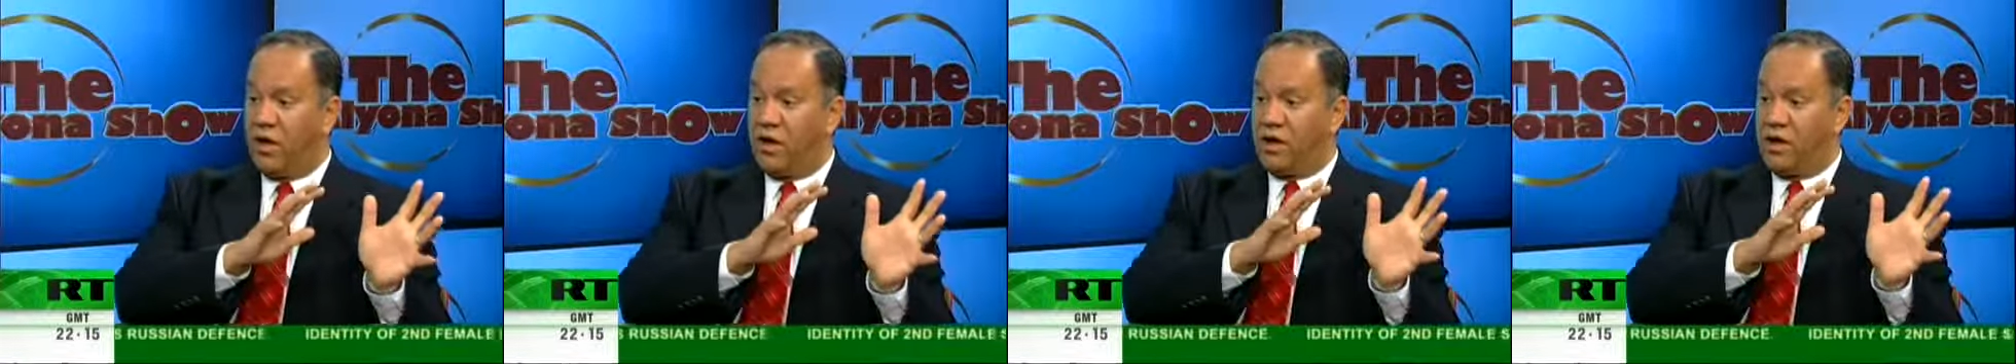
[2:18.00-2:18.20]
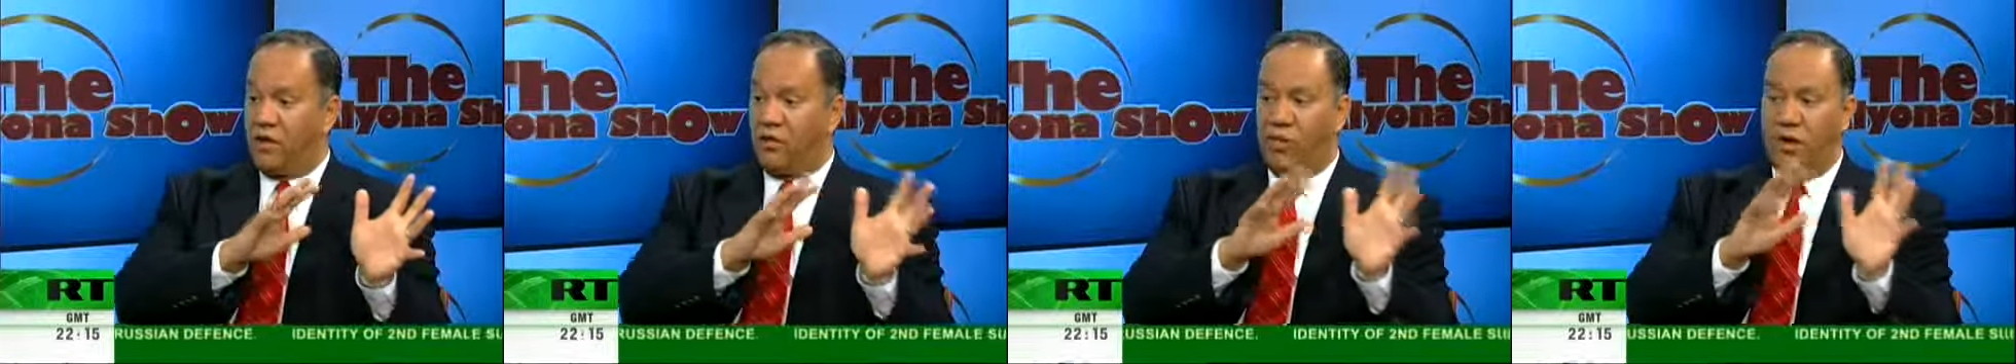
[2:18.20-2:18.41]

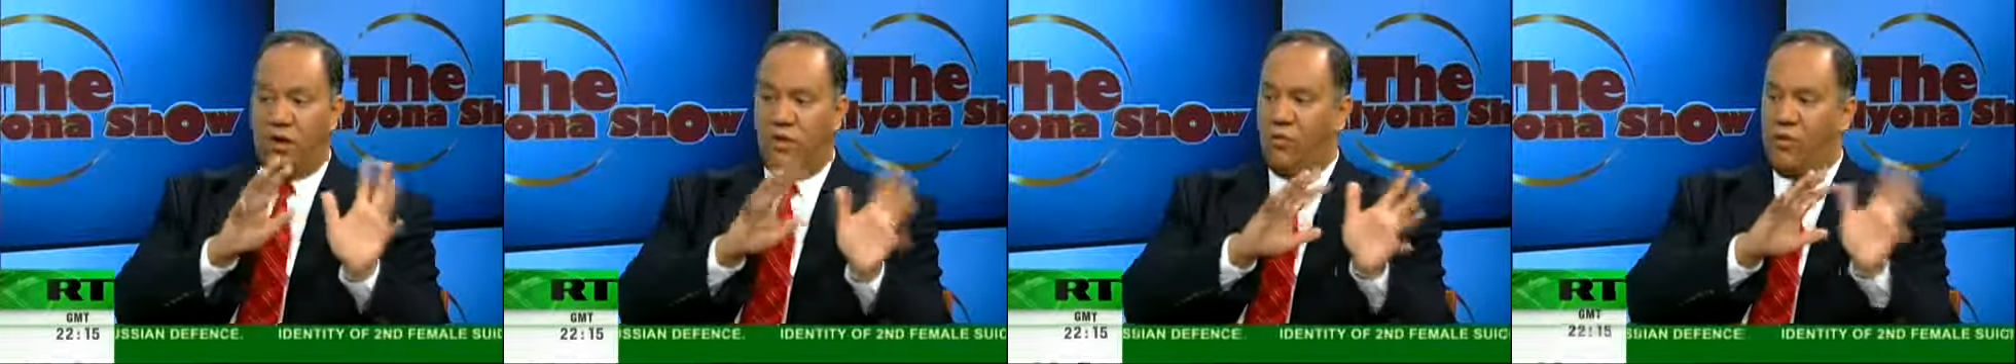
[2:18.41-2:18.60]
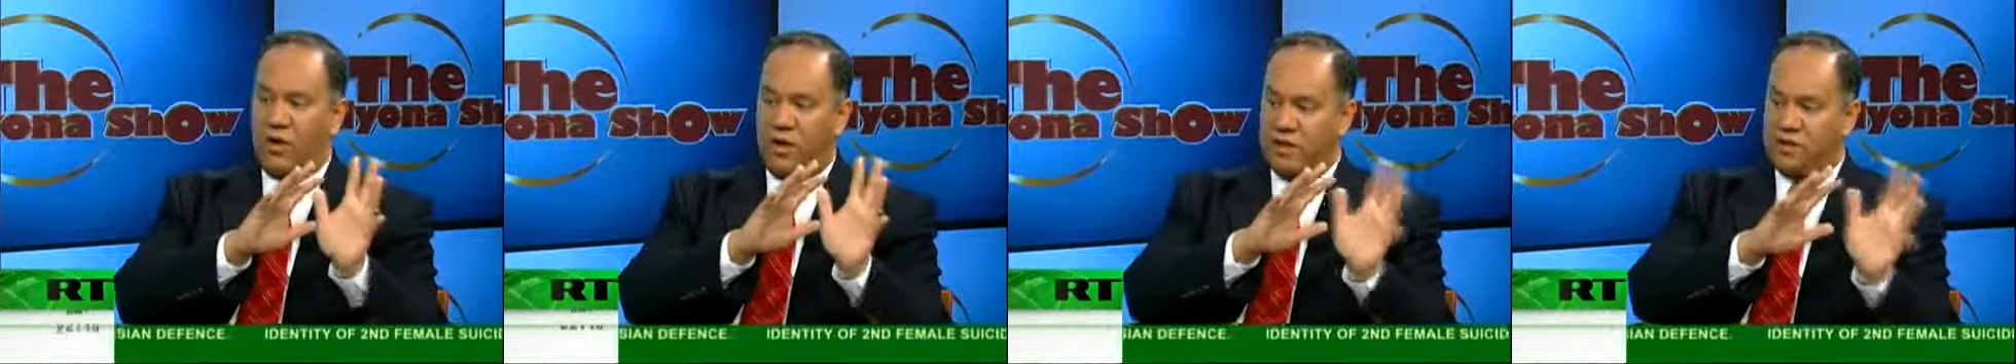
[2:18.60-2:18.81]
You know, we
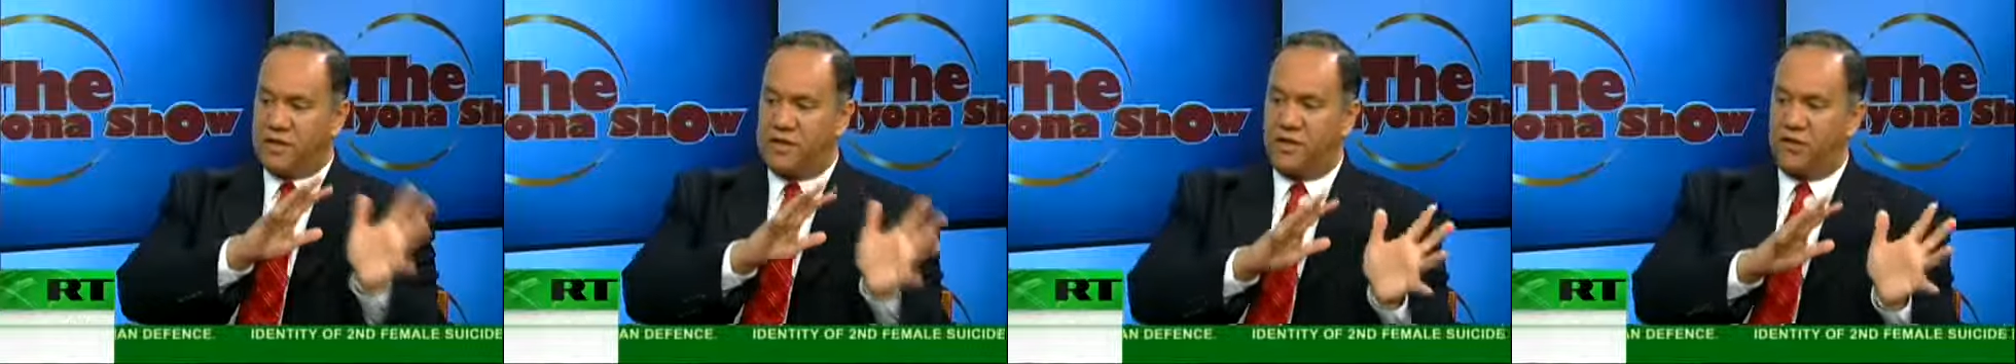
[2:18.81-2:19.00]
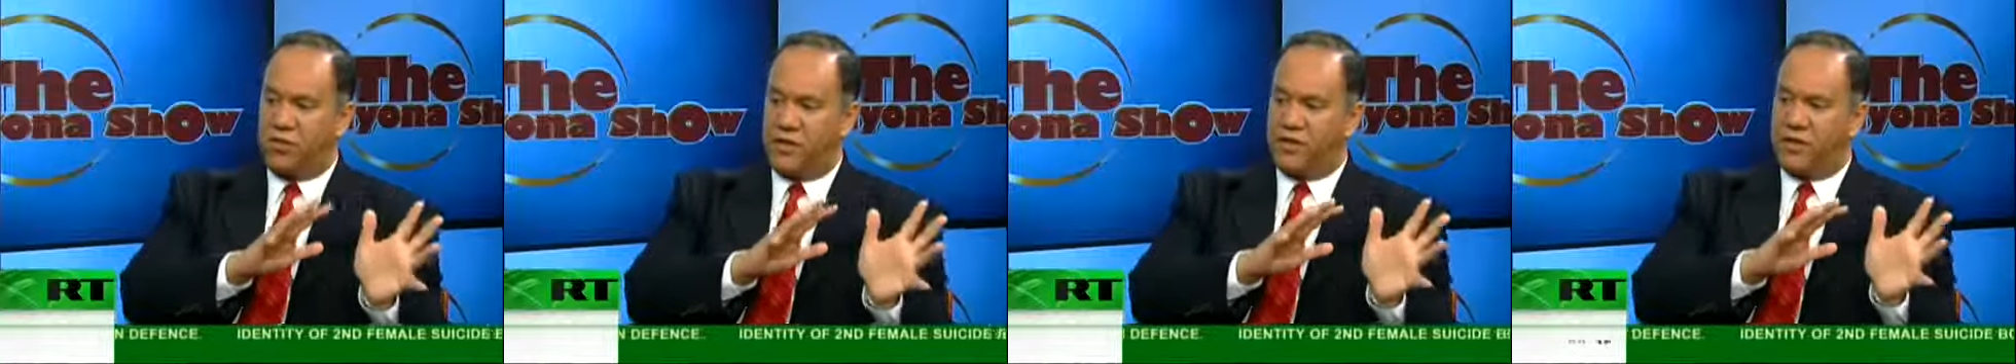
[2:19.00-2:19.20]
don't want to
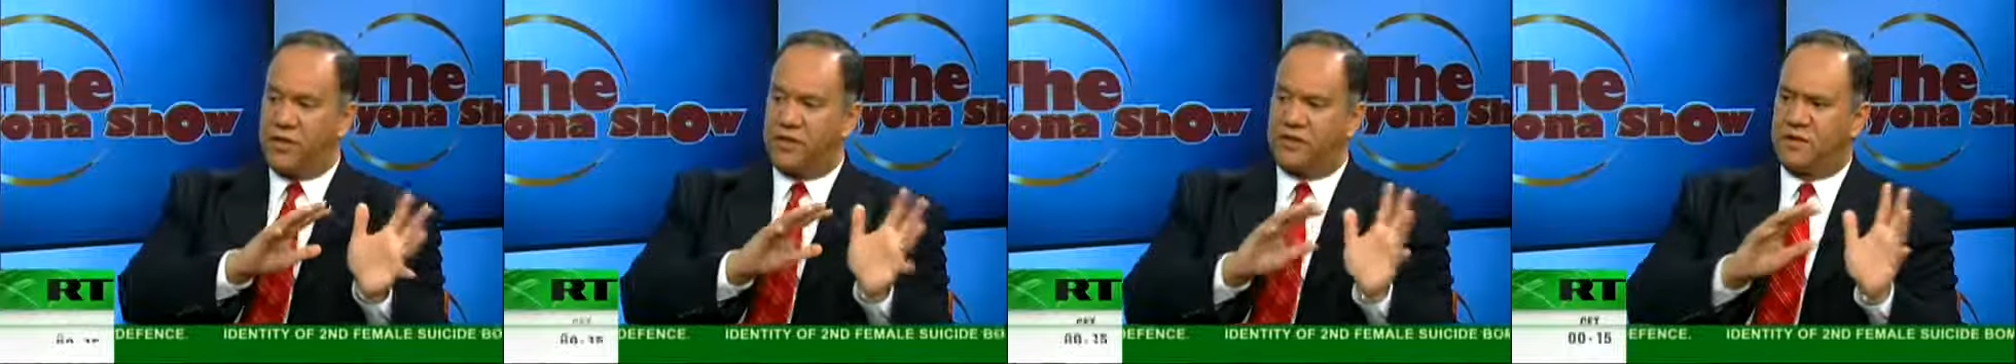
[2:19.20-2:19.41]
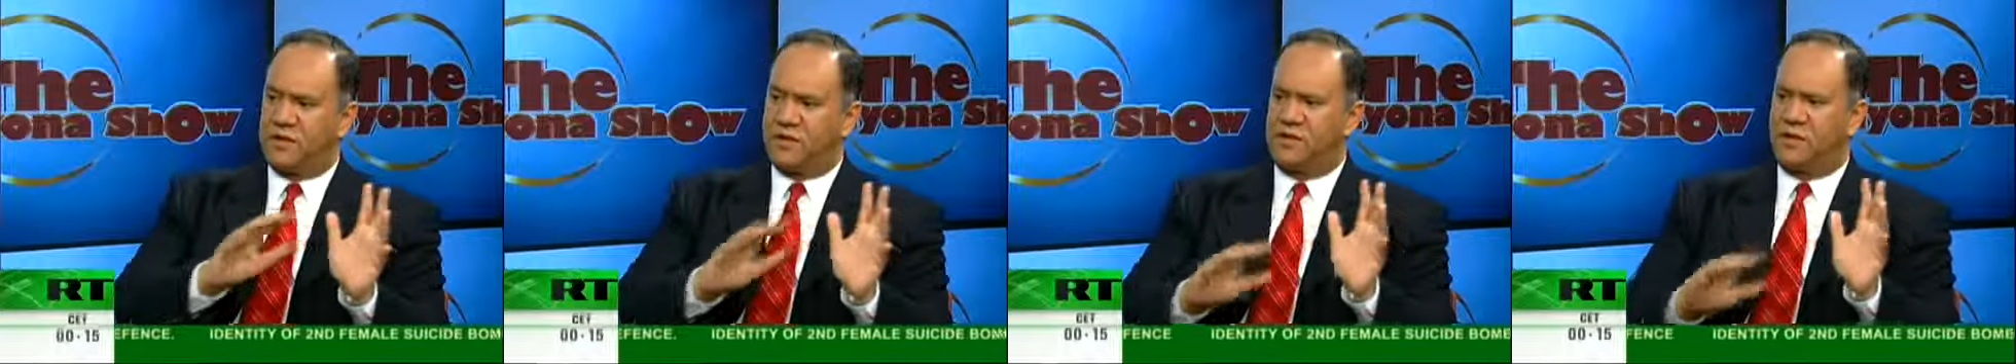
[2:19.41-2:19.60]
deal with
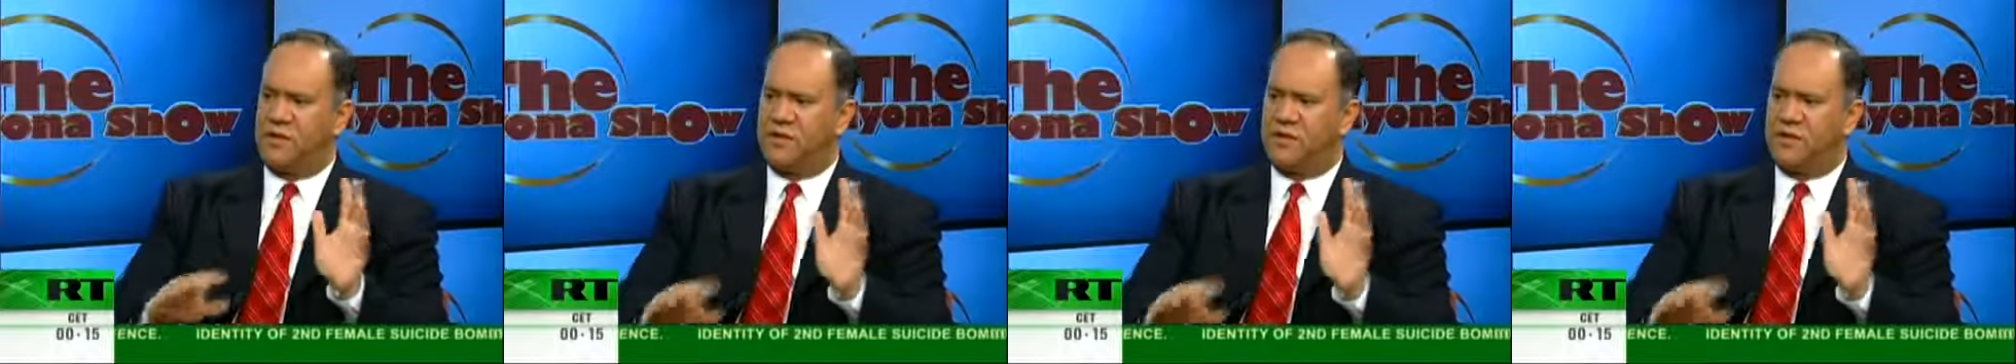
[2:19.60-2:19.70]
this.